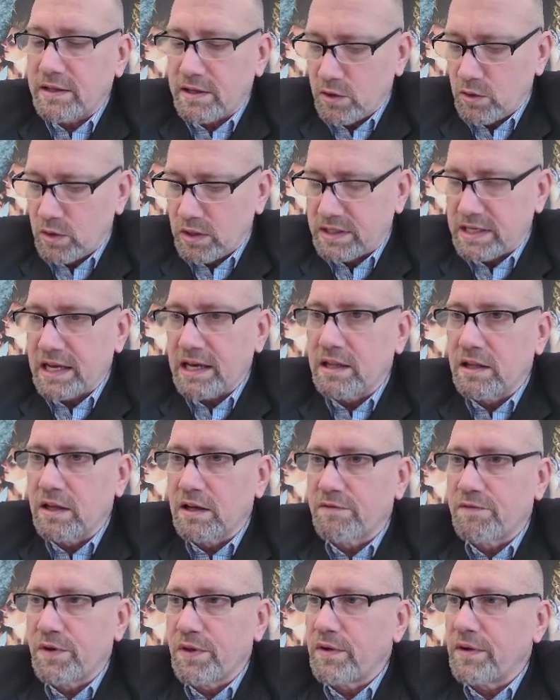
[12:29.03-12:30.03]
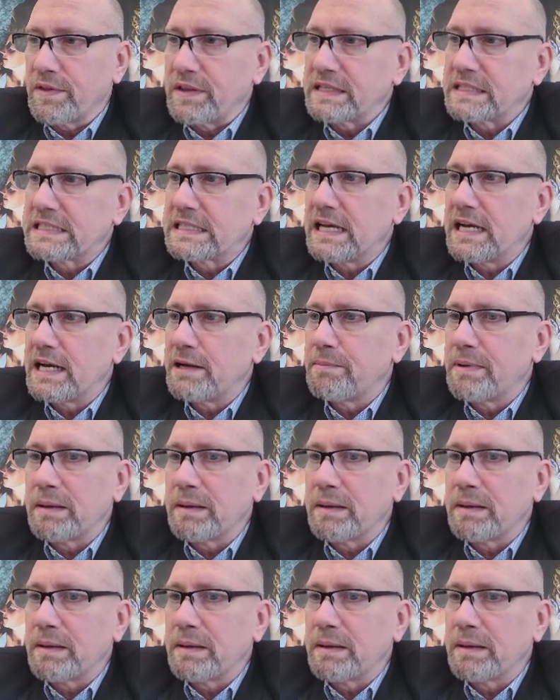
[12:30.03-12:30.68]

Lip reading: to take a look further on this slide,